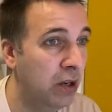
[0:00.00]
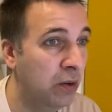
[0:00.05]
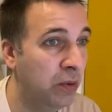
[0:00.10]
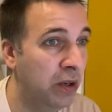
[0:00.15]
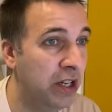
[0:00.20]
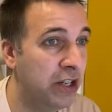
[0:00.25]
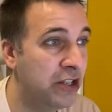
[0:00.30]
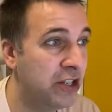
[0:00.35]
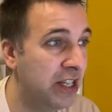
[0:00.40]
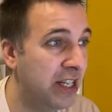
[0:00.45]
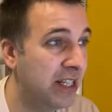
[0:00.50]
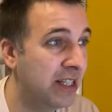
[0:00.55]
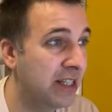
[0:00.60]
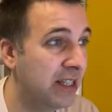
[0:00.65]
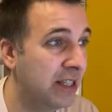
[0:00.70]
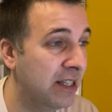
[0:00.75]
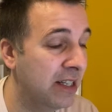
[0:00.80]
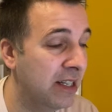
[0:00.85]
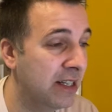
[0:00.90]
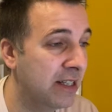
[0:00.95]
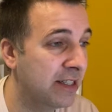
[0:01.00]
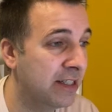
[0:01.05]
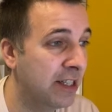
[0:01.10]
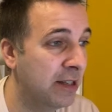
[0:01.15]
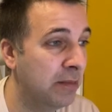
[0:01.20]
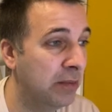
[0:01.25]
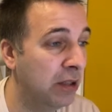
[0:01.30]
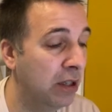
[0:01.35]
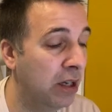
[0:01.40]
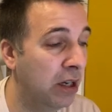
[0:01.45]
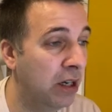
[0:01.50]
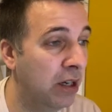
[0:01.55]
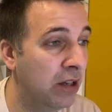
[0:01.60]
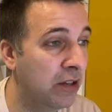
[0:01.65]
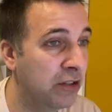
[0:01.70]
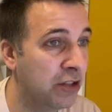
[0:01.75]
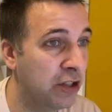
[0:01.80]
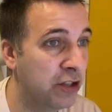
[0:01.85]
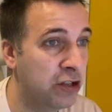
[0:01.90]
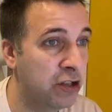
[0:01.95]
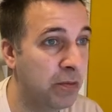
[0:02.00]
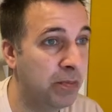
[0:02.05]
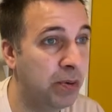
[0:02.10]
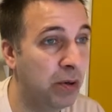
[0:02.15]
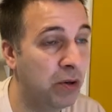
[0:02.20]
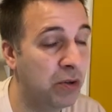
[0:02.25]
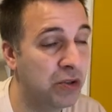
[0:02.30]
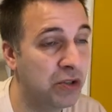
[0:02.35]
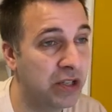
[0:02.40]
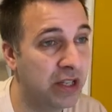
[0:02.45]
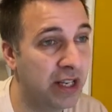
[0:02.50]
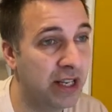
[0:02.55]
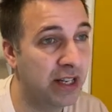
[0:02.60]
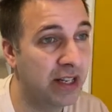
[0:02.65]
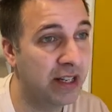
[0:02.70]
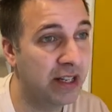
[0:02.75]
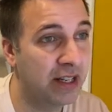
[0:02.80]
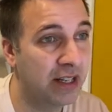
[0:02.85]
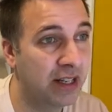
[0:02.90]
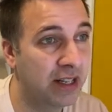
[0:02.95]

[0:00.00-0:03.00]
which is similar to the job posting